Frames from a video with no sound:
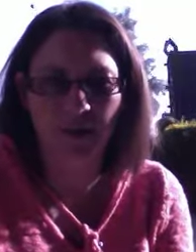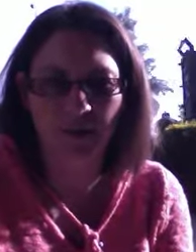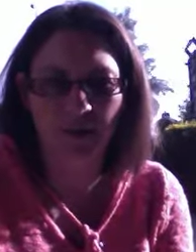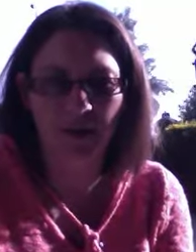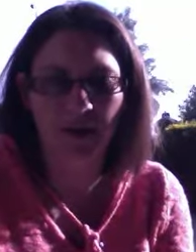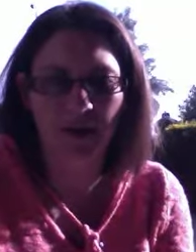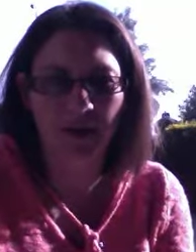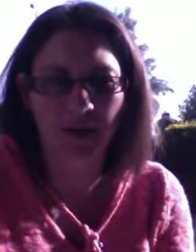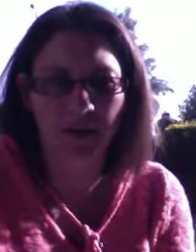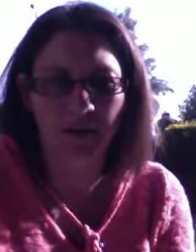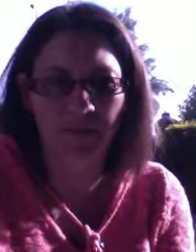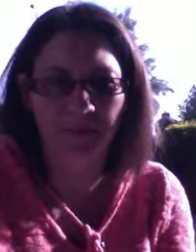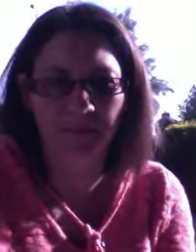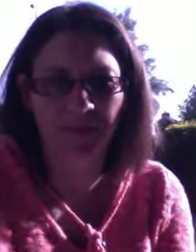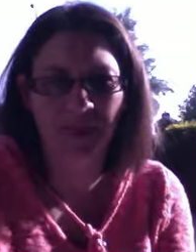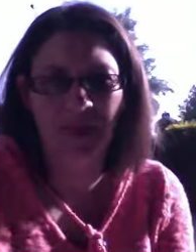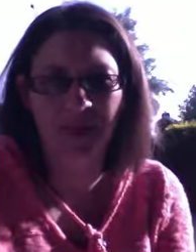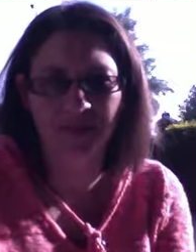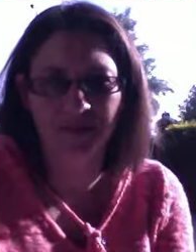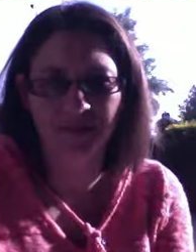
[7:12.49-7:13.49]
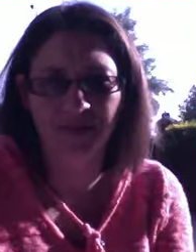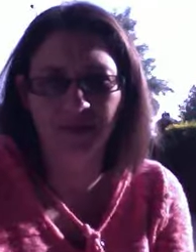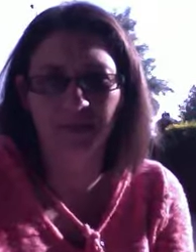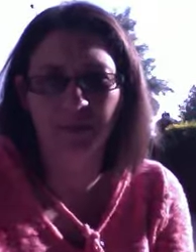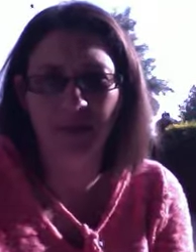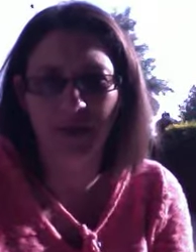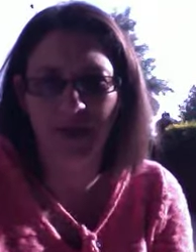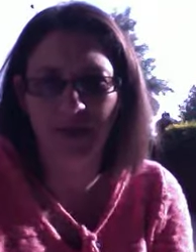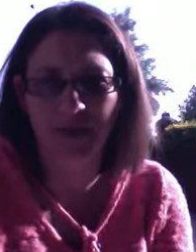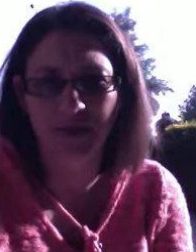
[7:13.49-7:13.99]
has some
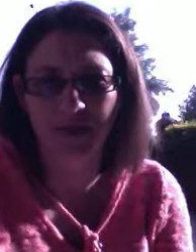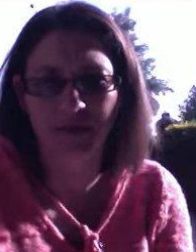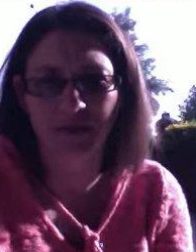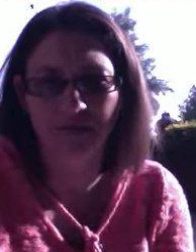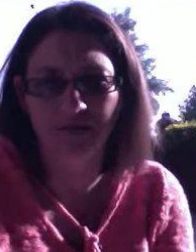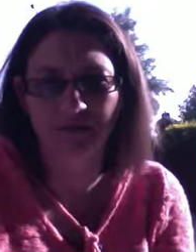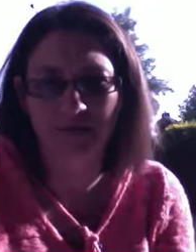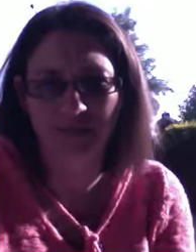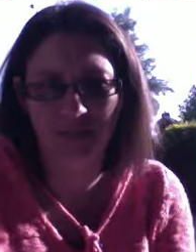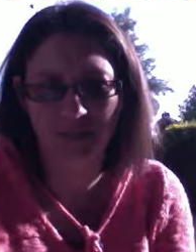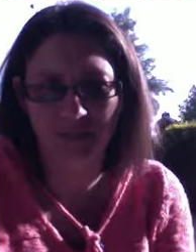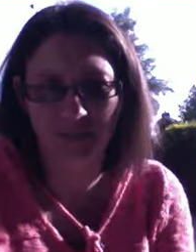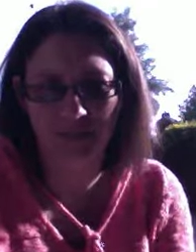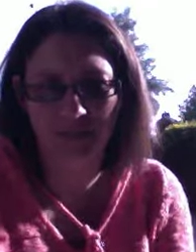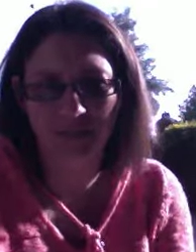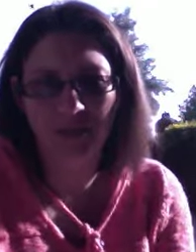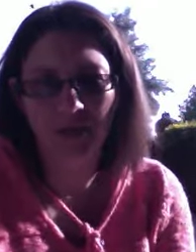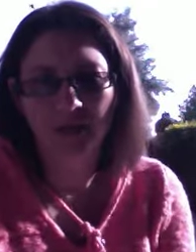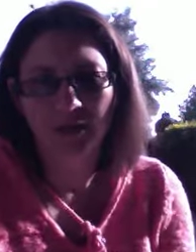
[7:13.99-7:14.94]
kind of disease.